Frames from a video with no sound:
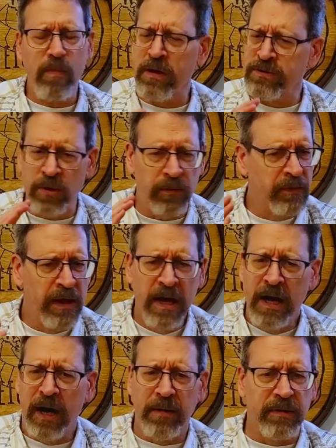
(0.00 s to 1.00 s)
So
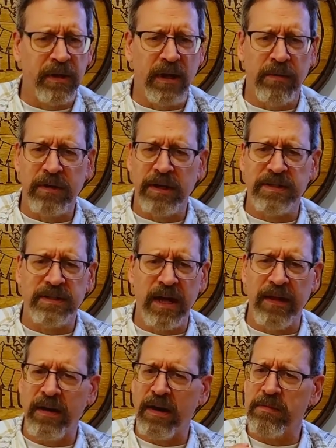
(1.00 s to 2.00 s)
I'm gonna
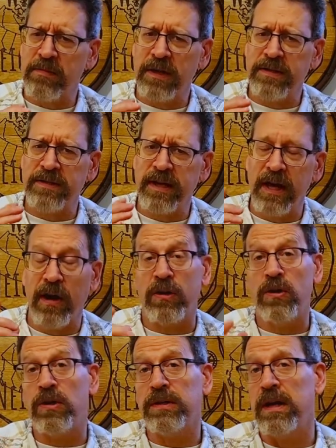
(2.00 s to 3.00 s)
stay there. I'm gonna say
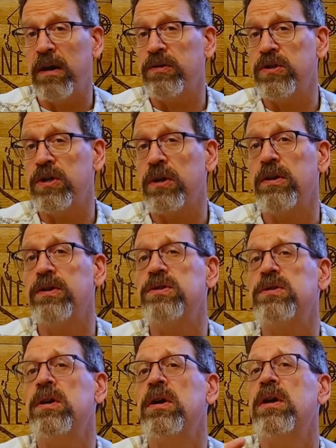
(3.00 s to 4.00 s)
cook down
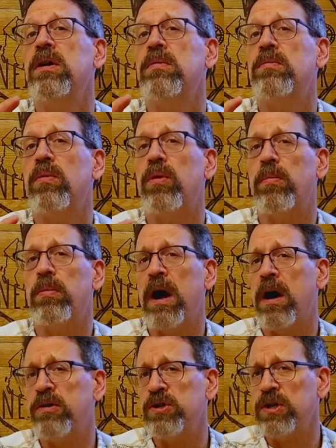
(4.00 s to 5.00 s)
sugars, more
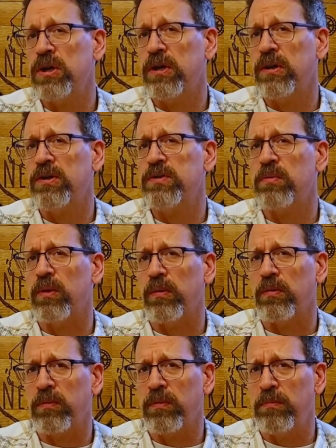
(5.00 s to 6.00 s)
brown sugars,
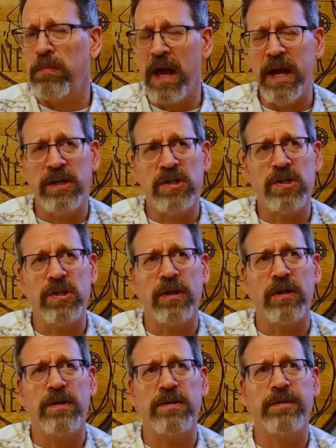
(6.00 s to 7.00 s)
more baked
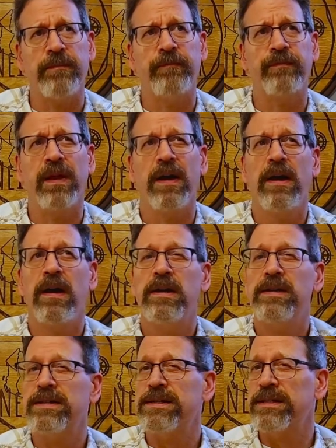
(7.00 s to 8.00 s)
sugars,
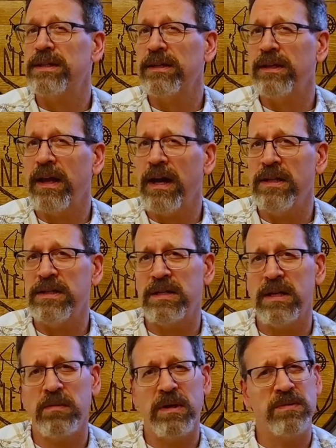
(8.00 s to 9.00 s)
slight
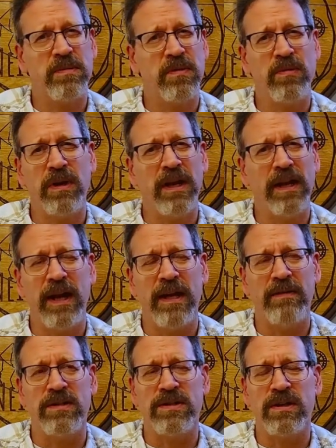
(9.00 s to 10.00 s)
cinnamons, but really
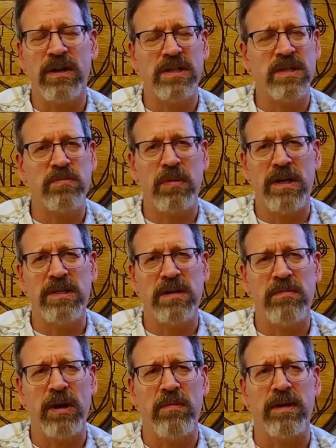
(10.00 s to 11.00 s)
light. It's not a
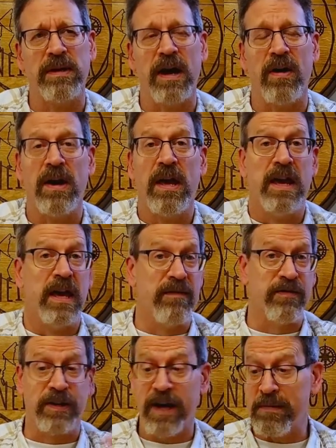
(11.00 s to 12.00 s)
spicy bourbon. Now,
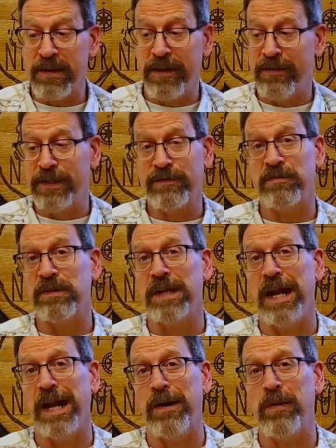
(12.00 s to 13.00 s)
if you're coming to this from
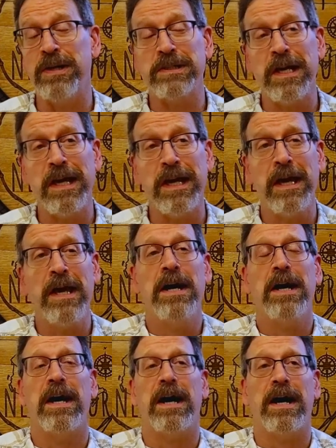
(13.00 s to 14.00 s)
Canadian whiskey,
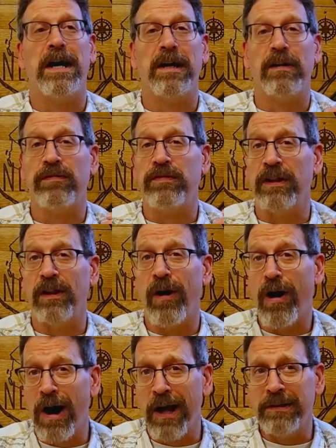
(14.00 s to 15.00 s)
it'll feel
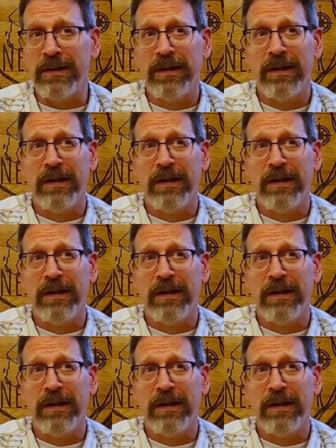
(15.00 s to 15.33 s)
hot.